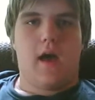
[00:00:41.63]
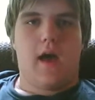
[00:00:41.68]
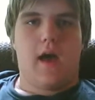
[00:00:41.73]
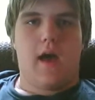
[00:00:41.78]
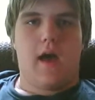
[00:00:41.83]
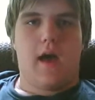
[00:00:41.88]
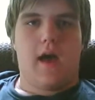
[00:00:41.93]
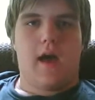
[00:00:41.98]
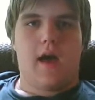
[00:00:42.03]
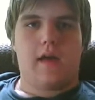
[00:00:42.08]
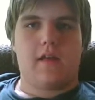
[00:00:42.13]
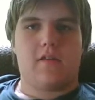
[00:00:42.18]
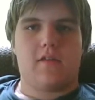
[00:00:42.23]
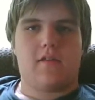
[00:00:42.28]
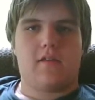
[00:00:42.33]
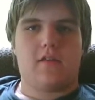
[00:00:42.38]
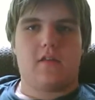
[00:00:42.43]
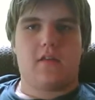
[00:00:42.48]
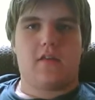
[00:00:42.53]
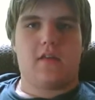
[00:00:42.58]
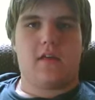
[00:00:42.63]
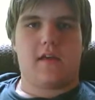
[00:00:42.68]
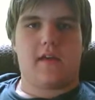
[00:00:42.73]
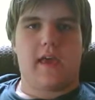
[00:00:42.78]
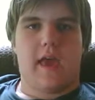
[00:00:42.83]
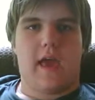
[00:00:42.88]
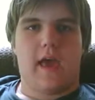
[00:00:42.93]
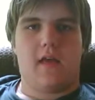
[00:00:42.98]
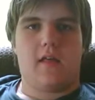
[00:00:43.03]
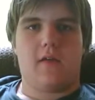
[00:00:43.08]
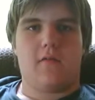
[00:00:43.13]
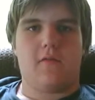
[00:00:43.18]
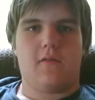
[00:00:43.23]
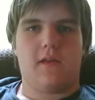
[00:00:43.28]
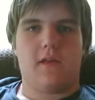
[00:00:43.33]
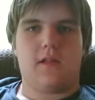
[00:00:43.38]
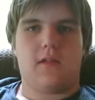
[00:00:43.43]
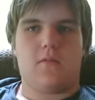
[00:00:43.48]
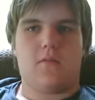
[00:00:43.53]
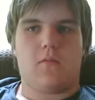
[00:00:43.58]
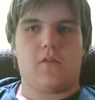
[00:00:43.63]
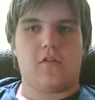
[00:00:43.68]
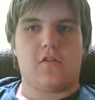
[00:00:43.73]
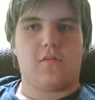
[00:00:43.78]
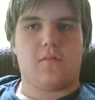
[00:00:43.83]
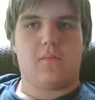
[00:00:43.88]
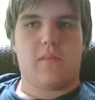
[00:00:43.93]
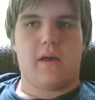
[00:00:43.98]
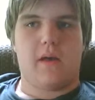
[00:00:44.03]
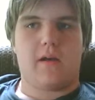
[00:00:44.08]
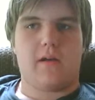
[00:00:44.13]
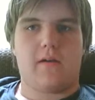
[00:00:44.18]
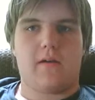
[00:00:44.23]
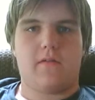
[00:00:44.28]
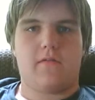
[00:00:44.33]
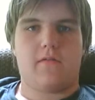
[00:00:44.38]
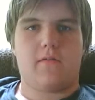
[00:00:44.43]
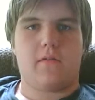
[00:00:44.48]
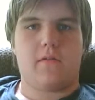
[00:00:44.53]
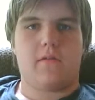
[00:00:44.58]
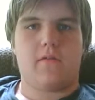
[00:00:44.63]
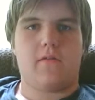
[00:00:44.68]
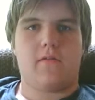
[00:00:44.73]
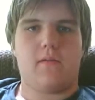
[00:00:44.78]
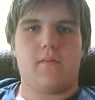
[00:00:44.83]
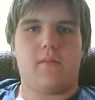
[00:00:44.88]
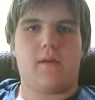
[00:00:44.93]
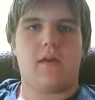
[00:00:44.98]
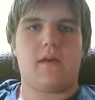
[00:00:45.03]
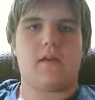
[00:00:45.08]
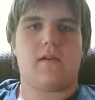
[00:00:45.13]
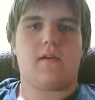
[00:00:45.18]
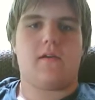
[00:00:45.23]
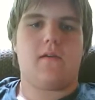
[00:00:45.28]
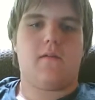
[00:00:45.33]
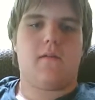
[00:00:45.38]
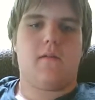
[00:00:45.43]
I still think Halloween was better for a remake.